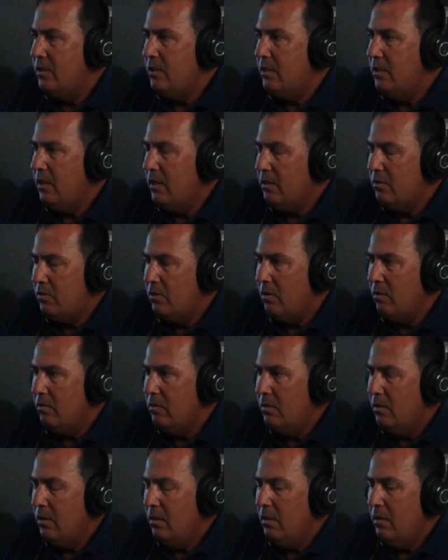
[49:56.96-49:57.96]
Yeah. So,
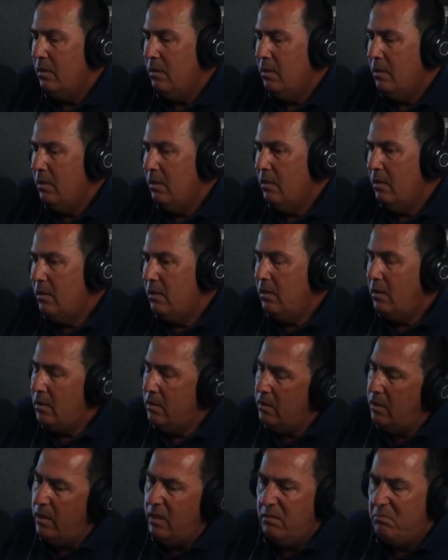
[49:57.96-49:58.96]

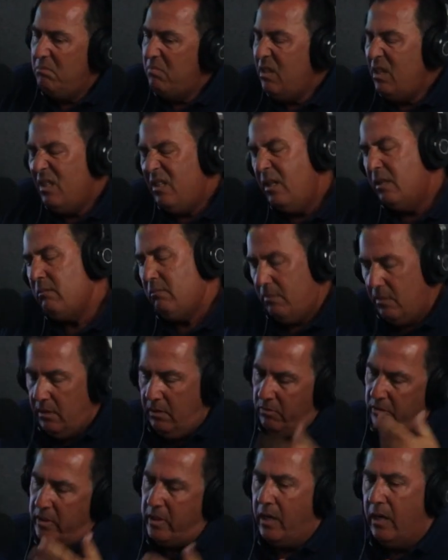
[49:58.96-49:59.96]
and then you
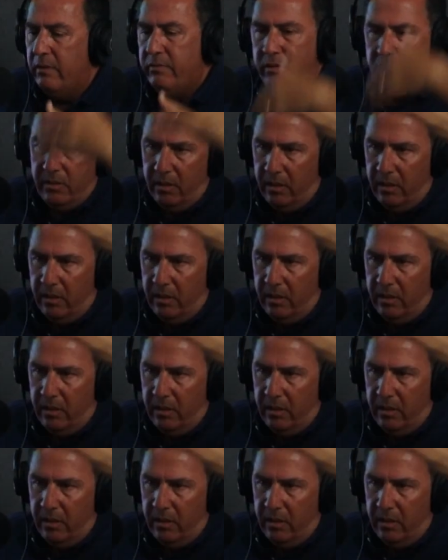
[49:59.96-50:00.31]
recover, and